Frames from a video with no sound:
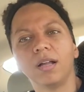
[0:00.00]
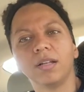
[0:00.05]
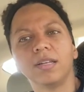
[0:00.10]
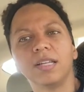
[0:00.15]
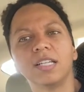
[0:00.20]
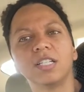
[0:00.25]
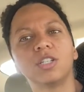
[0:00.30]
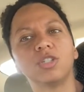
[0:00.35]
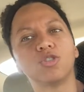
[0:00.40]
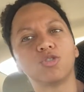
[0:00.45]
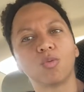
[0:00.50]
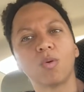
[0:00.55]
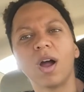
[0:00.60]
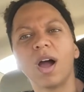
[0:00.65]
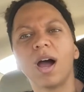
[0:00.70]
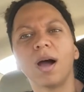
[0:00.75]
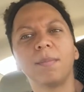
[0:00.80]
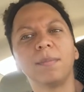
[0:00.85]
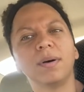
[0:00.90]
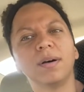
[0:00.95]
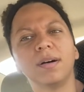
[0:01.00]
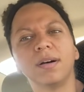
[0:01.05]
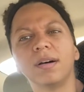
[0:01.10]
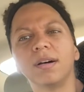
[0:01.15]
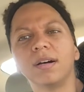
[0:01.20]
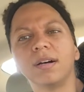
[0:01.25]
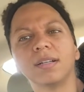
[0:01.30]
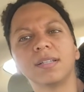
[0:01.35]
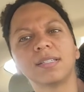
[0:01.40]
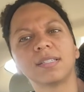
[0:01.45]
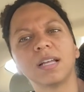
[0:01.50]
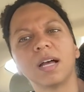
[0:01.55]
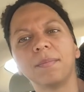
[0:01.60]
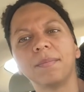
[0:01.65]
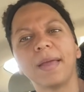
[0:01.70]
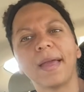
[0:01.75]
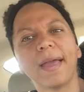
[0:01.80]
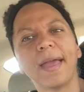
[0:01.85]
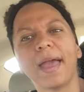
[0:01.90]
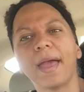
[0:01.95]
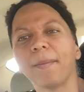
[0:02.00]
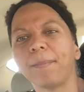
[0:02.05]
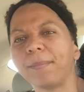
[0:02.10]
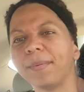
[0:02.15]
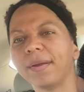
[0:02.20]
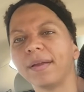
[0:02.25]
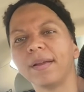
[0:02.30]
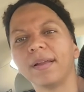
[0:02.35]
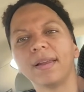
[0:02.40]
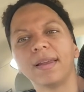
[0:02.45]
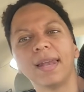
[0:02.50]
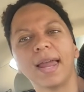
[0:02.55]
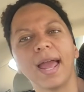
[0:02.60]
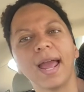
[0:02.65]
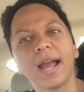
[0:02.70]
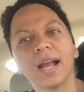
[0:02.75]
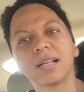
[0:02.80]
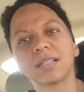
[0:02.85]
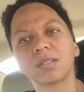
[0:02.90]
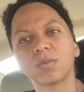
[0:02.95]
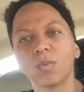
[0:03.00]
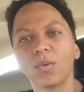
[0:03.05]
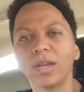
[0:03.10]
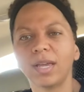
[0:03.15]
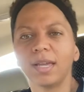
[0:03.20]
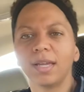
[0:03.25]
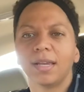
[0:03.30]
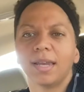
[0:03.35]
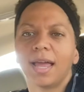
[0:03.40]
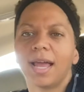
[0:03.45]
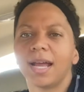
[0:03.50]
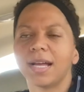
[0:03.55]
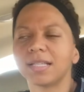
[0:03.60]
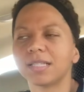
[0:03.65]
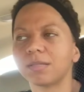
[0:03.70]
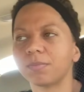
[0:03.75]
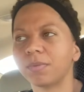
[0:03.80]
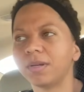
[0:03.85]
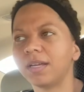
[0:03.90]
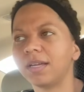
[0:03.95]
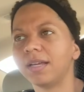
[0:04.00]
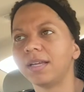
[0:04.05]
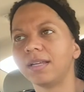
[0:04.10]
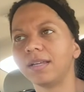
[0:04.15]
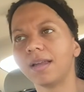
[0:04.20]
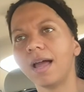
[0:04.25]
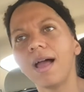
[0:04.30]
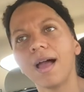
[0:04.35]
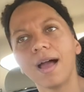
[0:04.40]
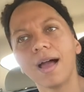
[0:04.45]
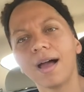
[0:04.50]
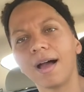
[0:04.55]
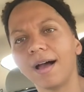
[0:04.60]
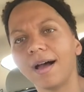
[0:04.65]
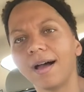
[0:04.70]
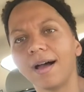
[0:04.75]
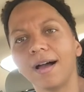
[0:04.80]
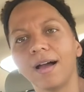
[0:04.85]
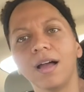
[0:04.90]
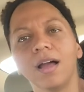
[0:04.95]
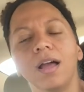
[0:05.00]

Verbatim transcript: this drama, something that happened last week, last month. Nah